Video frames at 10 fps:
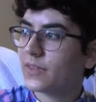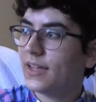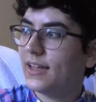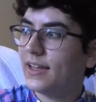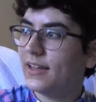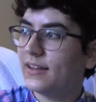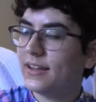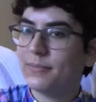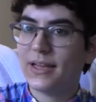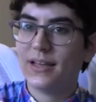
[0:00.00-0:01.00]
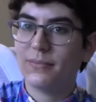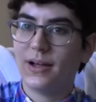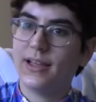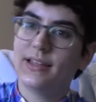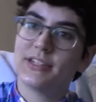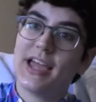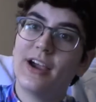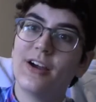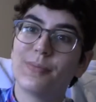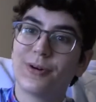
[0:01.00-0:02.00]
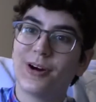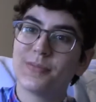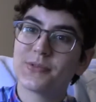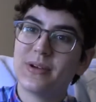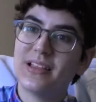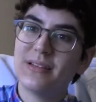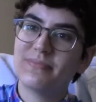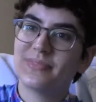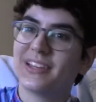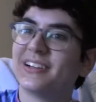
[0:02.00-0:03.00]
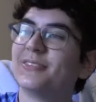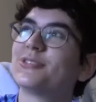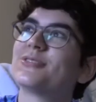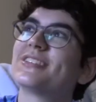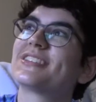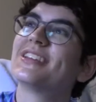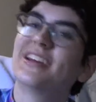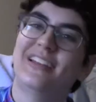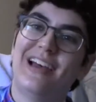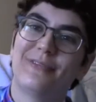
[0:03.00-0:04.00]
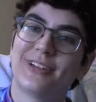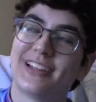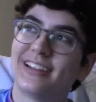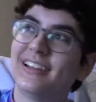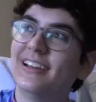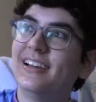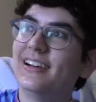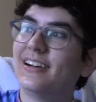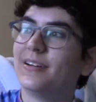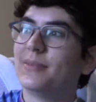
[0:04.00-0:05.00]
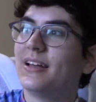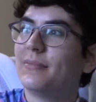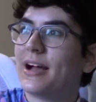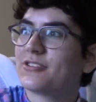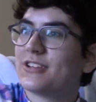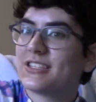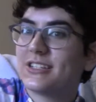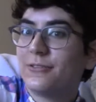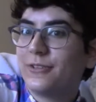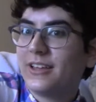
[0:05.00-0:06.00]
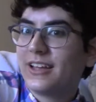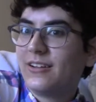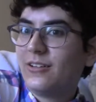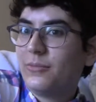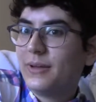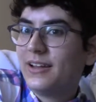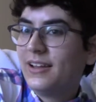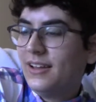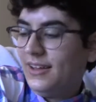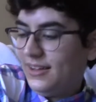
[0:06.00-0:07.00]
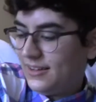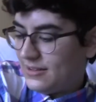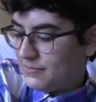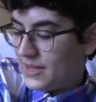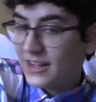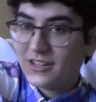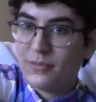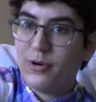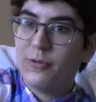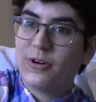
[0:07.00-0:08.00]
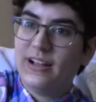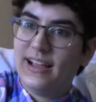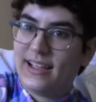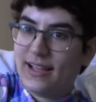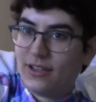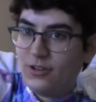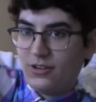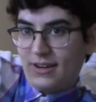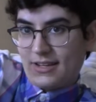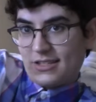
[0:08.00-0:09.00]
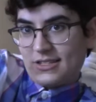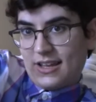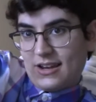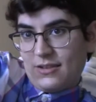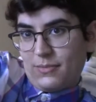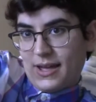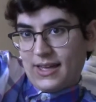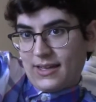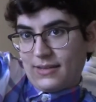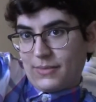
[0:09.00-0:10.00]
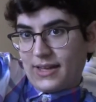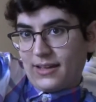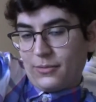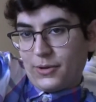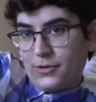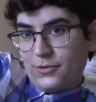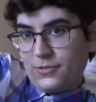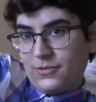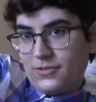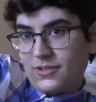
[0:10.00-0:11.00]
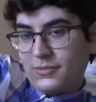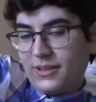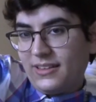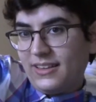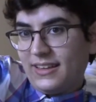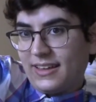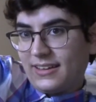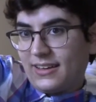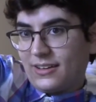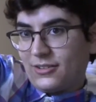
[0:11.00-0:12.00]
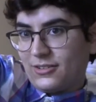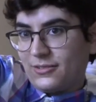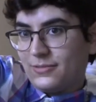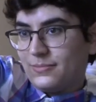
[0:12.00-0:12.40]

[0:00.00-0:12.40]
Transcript: it made my entire upper arm swell up, which was not fun. I'm actually still feeling it a little bit. It got to the point where I couldn't extend my elbow completely, like I couldn't